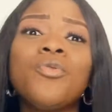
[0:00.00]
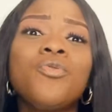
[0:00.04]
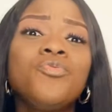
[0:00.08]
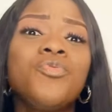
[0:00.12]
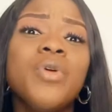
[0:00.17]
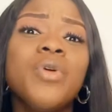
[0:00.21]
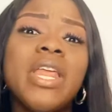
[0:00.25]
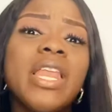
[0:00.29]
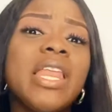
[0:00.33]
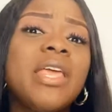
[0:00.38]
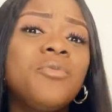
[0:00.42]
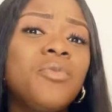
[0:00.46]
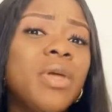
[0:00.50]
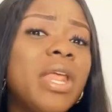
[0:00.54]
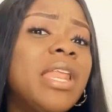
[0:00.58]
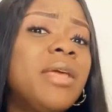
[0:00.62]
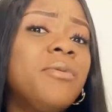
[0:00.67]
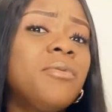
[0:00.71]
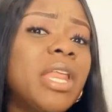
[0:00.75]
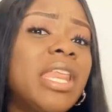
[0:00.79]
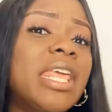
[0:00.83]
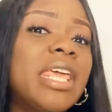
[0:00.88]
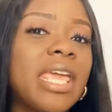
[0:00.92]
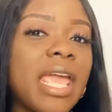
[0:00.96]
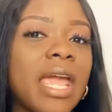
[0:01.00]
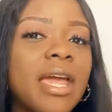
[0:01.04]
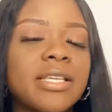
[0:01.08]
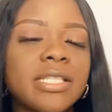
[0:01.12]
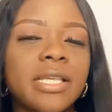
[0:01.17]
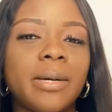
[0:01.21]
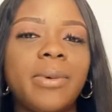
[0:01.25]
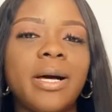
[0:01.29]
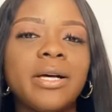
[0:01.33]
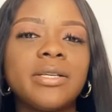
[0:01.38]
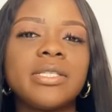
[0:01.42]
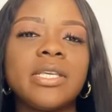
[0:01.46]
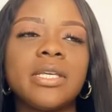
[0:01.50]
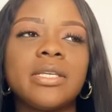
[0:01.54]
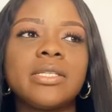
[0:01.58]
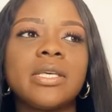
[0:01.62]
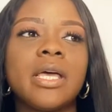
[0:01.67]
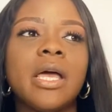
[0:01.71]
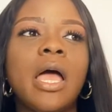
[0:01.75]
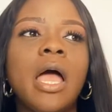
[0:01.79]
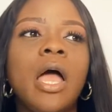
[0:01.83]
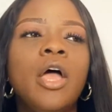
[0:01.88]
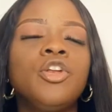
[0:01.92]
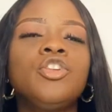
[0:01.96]
really cares about it.
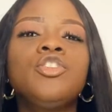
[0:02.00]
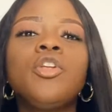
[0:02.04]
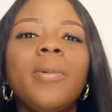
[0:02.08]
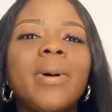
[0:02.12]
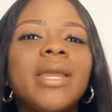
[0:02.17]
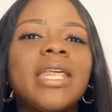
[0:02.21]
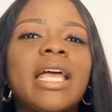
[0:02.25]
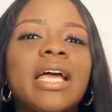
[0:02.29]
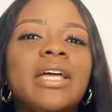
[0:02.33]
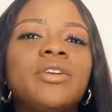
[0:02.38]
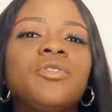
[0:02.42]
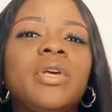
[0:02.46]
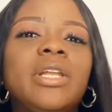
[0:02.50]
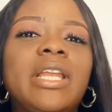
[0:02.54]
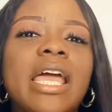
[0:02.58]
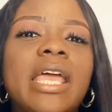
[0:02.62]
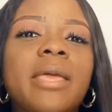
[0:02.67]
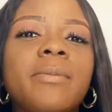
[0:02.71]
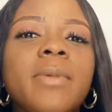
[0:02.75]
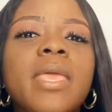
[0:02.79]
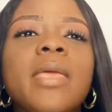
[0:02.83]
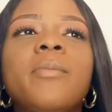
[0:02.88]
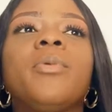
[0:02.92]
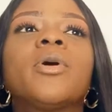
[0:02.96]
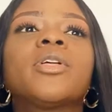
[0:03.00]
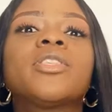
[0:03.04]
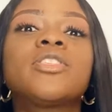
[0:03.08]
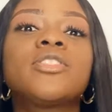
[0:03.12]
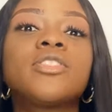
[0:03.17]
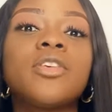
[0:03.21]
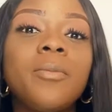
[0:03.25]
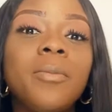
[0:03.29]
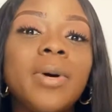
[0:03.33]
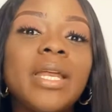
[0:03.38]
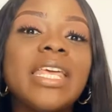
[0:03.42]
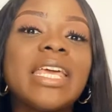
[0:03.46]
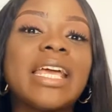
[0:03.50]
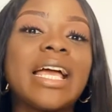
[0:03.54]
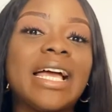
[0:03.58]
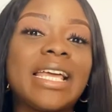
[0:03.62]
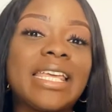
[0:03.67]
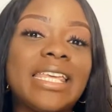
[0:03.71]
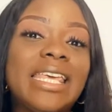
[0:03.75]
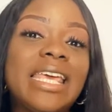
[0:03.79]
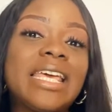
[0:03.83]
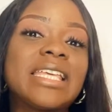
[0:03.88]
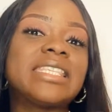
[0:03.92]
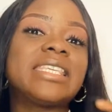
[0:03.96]
Nobody can do it like me, but somebody
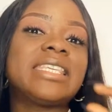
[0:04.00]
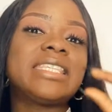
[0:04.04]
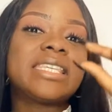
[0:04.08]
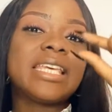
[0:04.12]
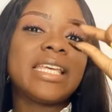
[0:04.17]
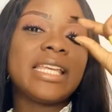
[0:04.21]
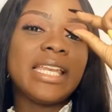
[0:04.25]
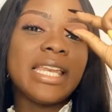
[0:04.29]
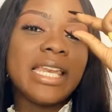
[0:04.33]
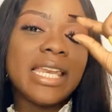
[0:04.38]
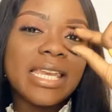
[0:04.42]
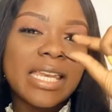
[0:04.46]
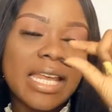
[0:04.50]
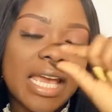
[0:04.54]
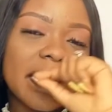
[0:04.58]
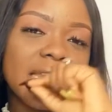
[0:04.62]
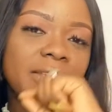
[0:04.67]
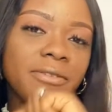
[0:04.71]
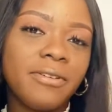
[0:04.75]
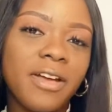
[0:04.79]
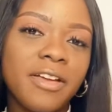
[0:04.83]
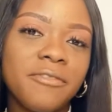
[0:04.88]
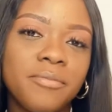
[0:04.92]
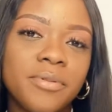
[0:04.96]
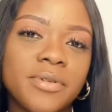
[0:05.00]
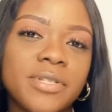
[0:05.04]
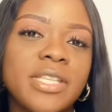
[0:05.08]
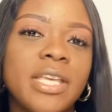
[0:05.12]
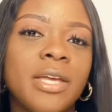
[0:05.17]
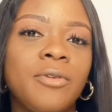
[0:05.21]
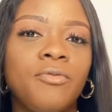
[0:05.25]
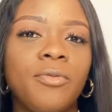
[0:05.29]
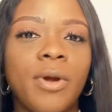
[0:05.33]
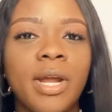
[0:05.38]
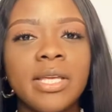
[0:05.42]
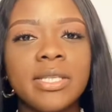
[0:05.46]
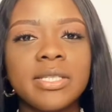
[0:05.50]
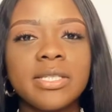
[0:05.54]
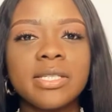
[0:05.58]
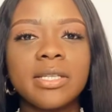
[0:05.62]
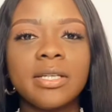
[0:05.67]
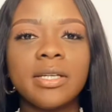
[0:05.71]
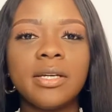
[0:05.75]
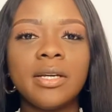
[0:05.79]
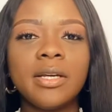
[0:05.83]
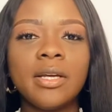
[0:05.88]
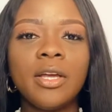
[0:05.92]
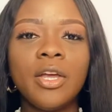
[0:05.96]
can get it 95% right.
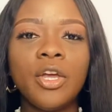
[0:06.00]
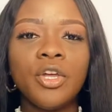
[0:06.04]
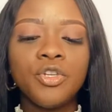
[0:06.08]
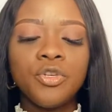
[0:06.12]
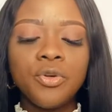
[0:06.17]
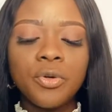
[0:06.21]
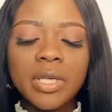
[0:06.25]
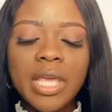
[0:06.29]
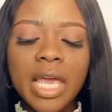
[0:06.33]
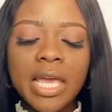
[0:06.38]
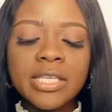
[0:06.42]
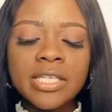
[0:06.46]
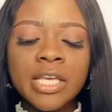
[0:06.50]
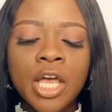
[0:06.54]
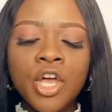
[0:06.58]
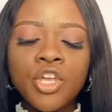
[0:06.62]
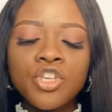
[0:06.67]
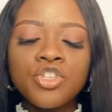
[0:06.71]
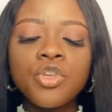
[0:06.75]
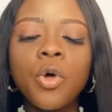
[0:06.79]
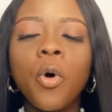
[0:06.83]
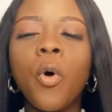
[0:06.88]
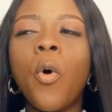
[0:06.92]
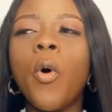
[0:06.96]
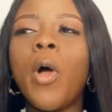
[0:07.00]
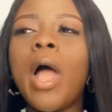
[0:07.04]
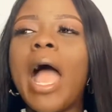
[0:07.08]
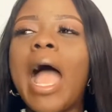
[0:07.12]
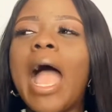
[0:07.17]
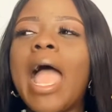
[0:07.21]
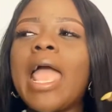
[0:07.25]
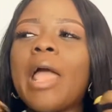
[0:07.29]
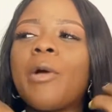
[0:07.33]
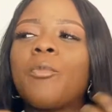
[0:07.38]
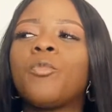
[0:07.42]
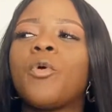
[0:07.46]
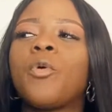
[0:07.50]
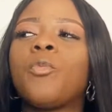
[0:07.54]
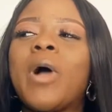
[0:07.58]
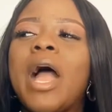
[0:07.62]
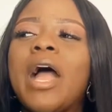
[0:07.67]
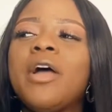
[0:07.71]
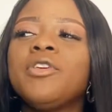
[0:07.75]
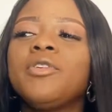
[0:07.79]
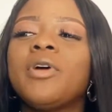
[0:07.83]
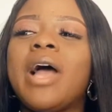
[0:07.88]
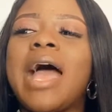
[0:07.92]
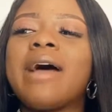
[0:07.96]
You get? So
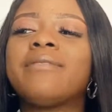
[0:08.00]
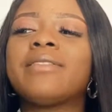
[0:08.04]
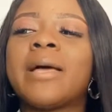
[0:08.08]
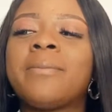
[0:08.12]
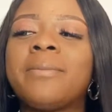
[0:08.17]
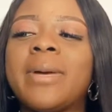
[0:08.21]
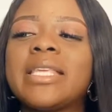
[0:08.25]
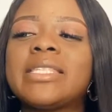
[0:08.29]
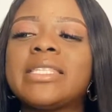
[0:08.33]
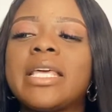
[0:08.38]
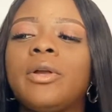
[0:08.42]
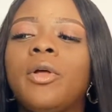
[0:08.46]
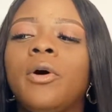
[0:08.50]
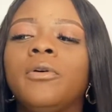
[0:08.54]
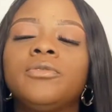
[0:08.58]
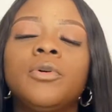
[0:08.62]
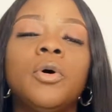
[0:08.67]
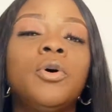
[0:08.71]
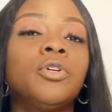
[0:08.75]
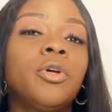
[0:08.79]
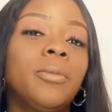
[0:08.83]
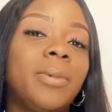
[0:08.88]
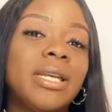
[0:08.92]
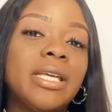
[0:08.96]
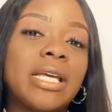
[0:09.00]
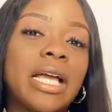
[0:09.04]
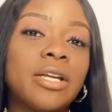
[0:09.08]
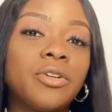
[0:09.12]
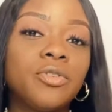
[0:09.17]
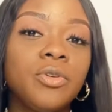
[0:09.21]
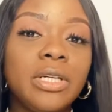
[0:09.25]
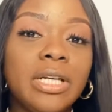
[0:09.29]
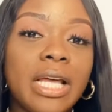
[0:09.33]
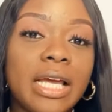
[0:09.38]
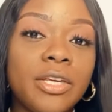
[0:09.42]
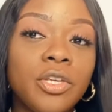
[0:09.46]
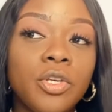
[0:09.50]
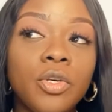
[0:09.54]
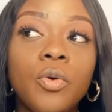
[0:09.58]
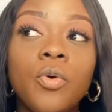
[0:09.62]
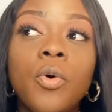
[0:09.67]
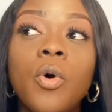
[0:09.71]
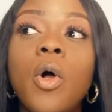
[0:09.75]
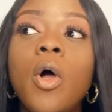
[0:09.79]
while you have that mindset of, oh, nobody can do it like you,